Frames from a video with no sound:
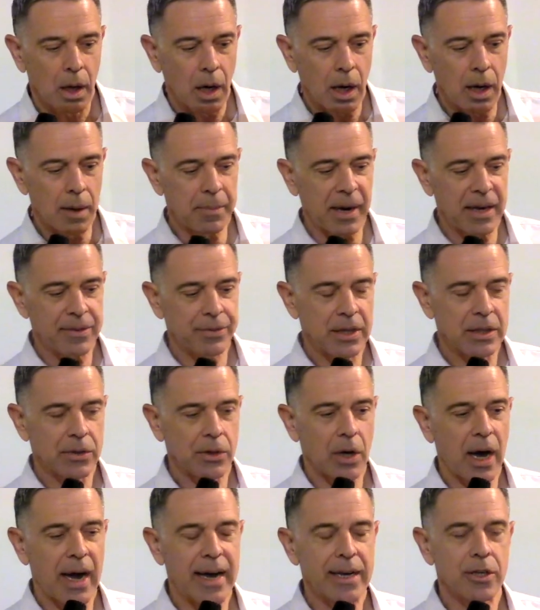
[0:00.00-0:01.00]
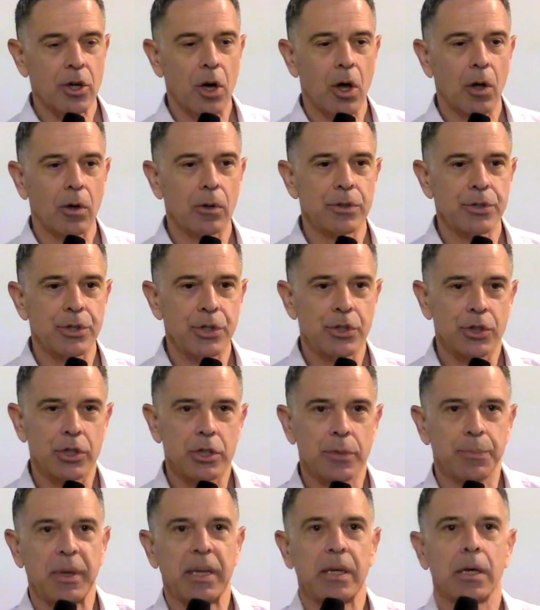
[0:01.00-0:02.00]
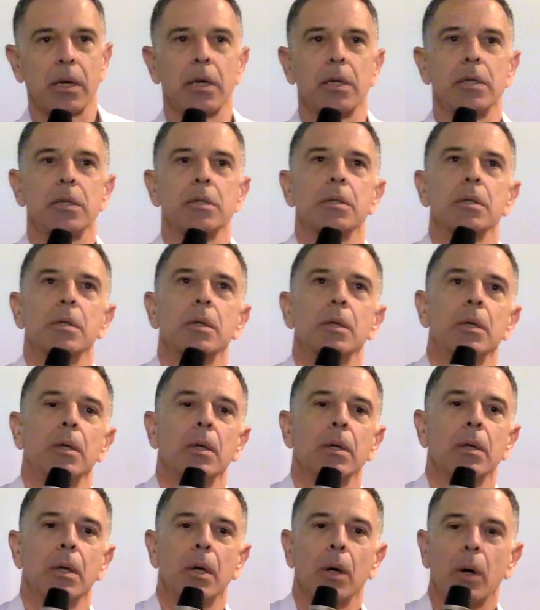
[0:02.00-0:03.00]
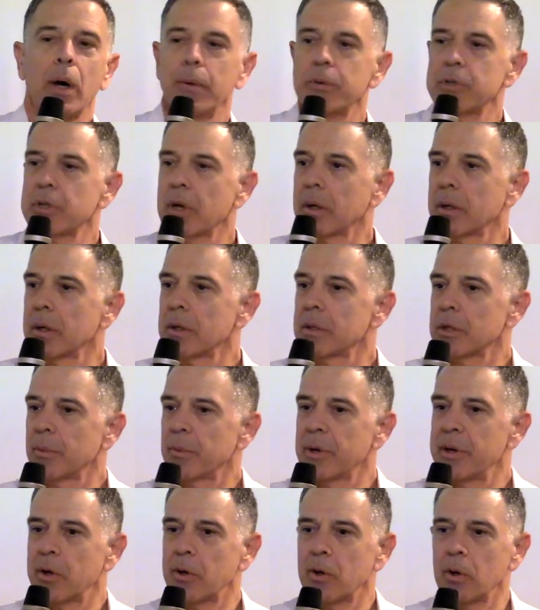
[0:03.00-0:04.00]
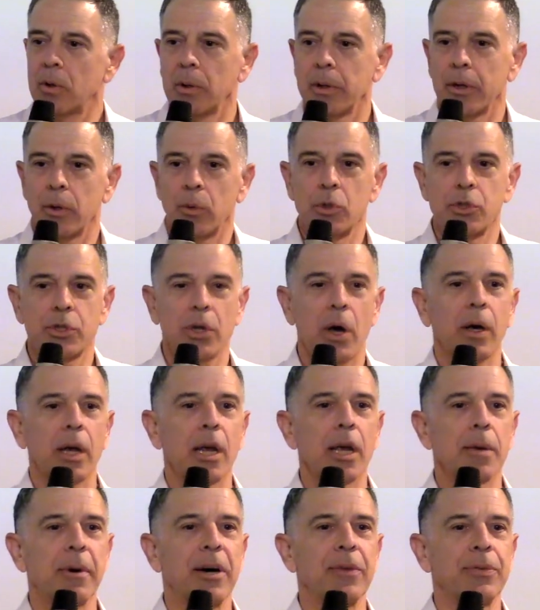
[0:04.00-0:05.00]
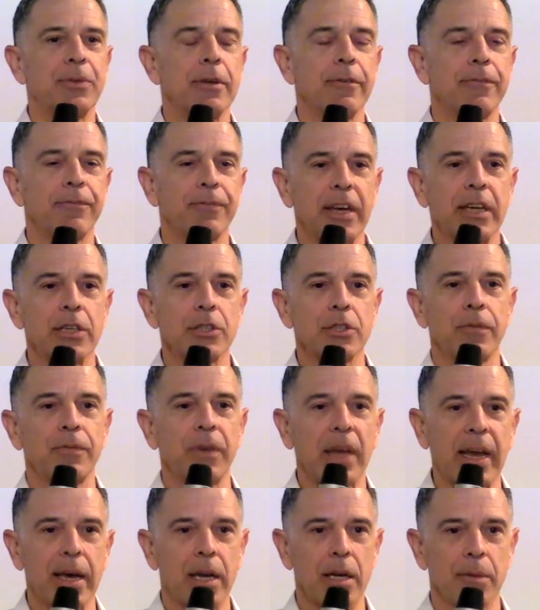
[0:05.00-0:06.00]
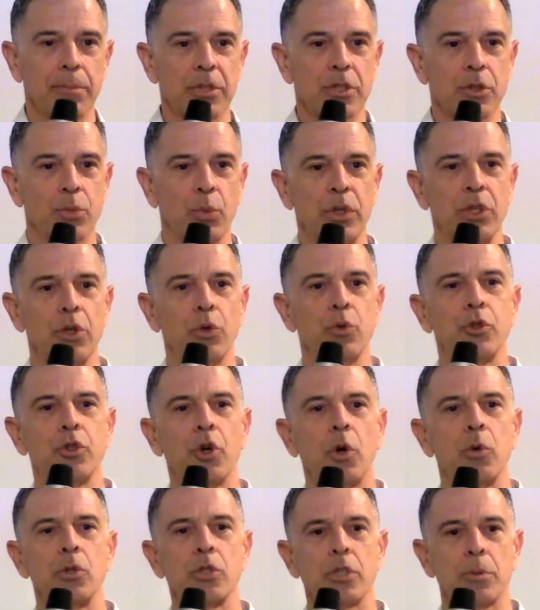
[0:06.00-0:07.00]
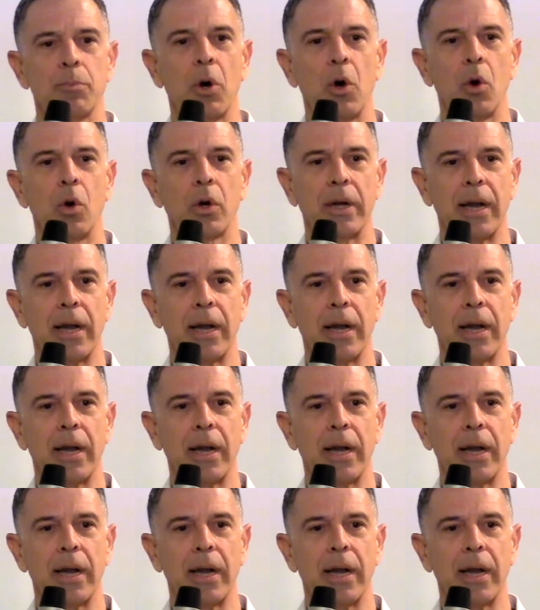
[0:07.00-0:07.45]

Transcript: I think the high tolerance is just because, you know, I was talking to someone here earlier who was talking about the effects of cannabis when you don't smoke